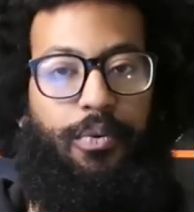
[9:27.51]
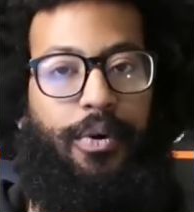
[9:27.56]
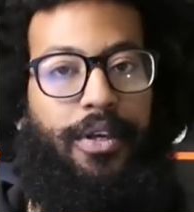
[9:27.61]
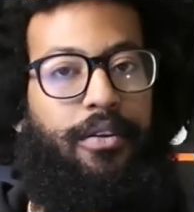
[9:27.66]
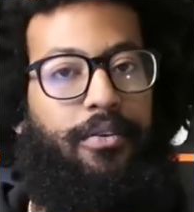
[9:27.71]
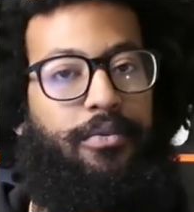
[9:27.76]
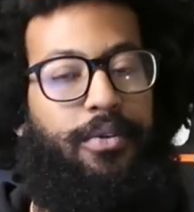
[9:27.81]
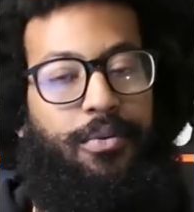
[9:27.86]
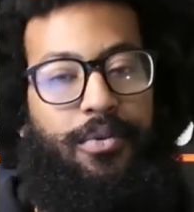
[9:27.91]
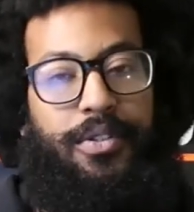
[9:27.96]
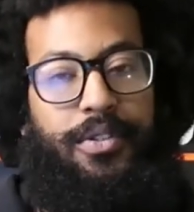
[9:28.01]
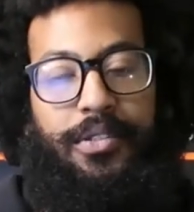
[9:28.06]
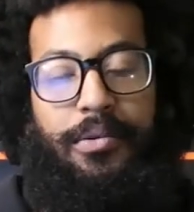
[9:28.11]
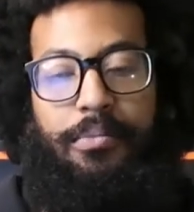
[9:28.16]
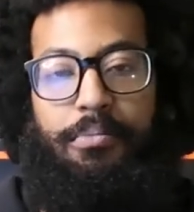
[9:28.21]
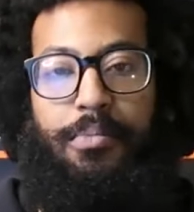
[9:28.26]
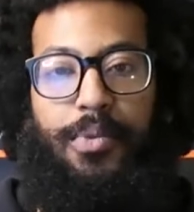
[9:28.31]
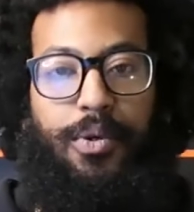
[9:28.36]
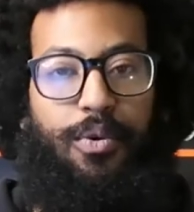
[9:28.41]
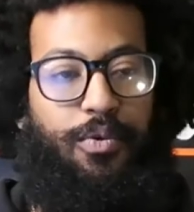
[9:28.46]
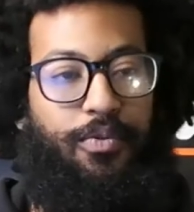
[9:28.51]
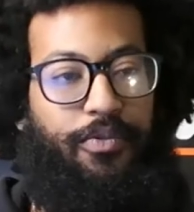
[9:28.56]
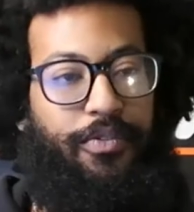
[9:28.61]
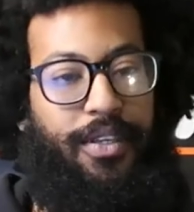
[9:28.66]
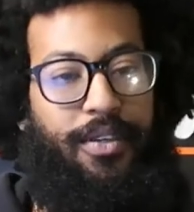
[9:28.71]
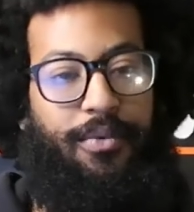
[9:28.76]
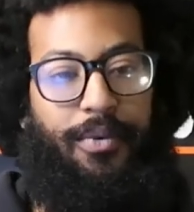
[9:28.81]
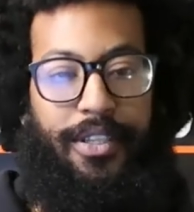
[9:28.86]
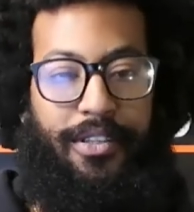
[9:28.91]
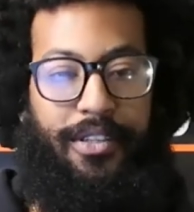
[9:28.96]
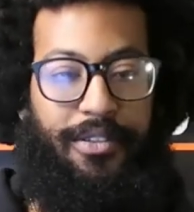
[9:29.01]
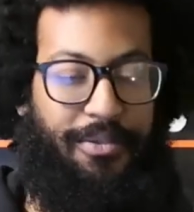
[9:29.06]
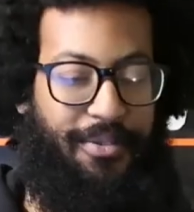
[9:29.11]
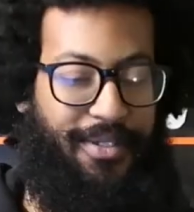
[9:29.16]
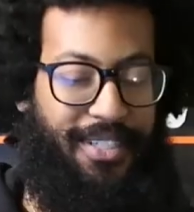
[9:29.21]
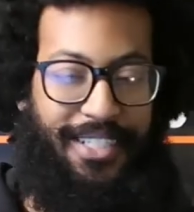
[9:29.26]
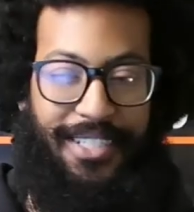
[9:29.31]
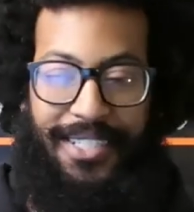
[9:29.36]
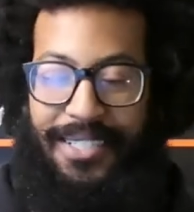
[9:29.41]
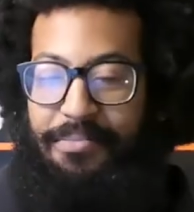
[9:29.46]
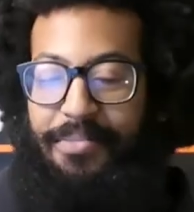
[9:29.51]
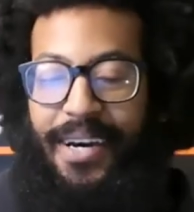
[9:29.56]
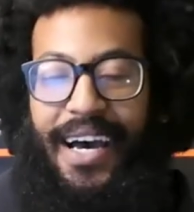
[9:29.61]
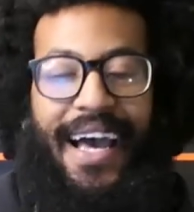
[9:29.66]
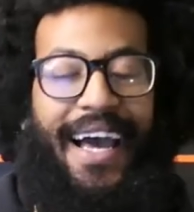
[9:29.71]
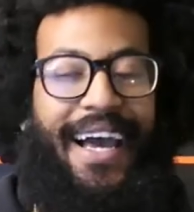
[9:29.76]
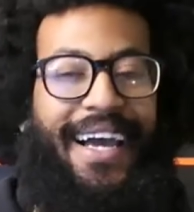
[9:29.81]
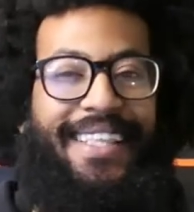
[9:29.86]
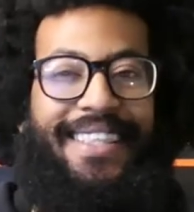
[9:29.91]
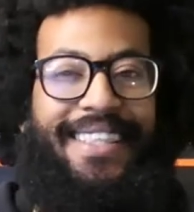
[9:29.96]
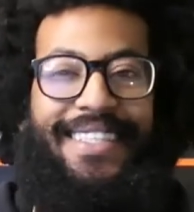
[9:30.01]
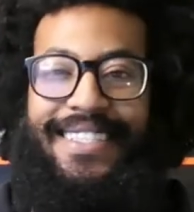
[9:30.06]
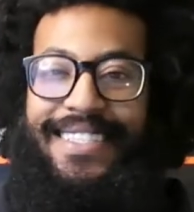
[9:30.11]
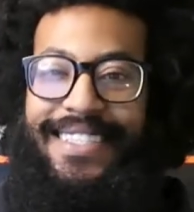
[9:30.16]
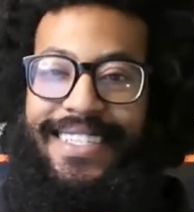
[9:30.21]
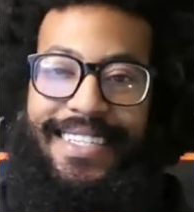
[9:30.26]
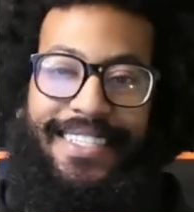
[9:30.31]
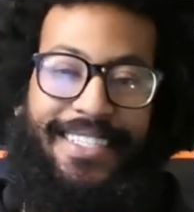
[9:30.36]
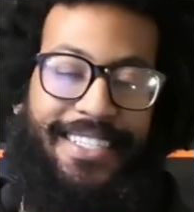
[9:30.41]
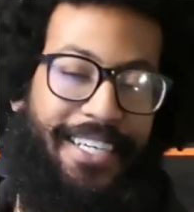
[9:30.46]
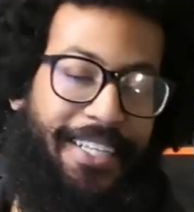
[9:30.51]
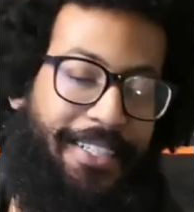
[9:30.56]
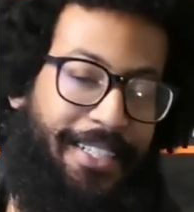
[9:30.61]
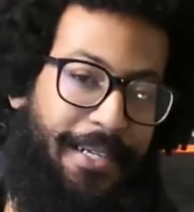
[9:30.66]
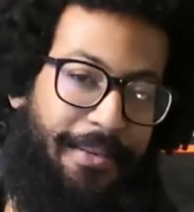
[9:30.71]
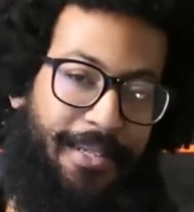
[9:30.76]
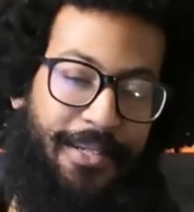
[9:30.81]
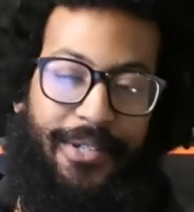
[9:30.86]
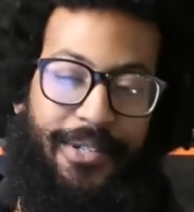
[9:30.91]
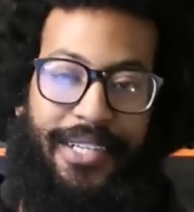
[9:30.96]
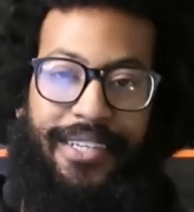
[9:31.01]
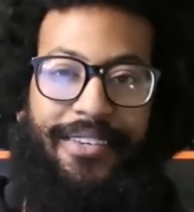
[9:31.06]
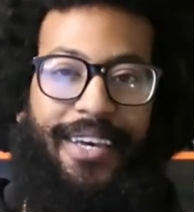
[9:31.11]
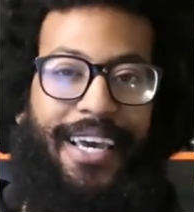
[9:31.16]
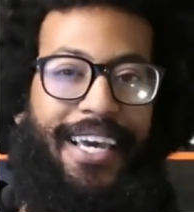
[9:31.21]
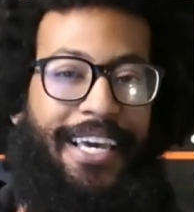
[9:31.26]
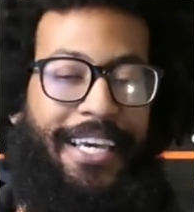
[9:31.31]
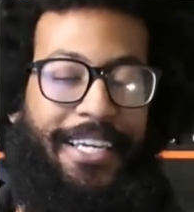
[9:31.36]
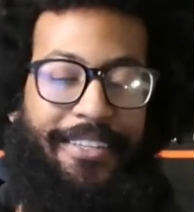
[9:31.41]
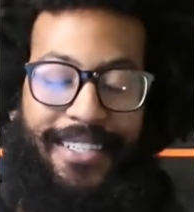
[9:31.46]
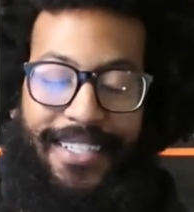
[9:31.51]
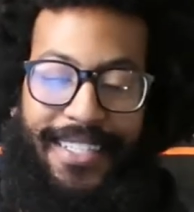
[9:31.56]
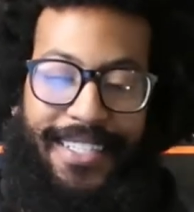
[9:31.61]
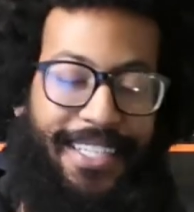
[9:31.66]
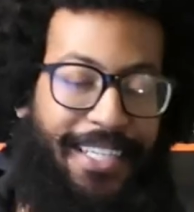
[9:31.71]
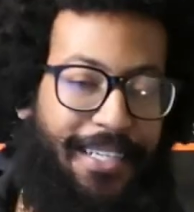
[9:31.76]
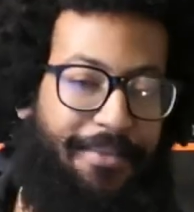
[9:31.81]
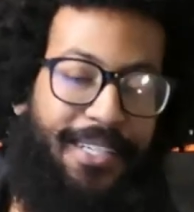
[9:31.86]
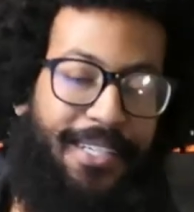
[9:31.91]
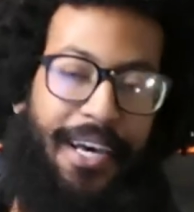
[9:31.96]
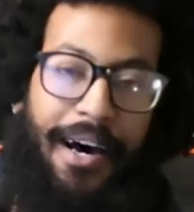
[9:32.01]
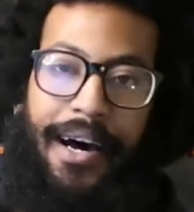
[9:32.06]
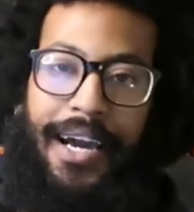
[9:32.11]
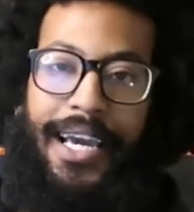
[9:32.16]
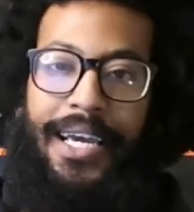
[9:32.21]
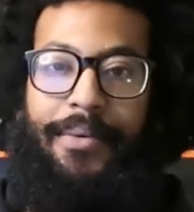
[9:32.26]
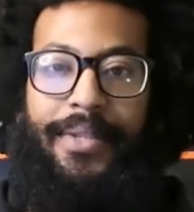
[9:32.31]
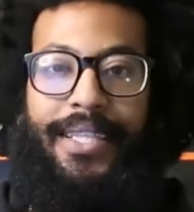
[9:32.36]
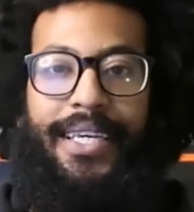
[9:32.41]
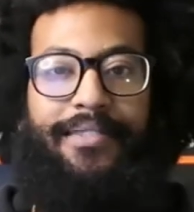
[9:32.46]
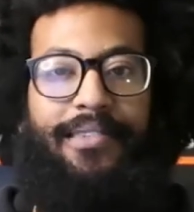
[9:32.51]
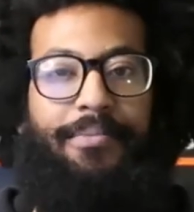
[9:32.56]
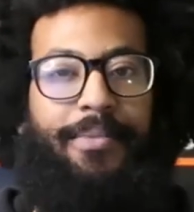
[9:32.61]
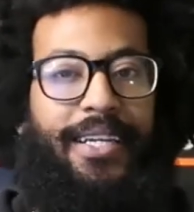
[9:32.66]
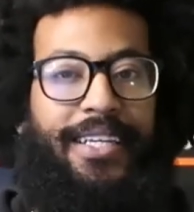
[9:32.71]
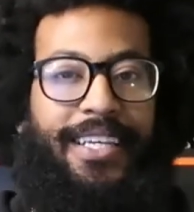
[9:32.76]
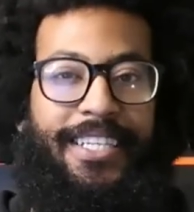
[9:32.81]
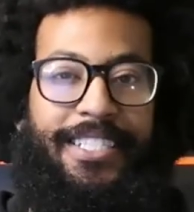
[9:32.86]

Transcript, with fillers: whether it was a movie, whether it was just some behind the scenes clips where you, you just see him talking with everybody.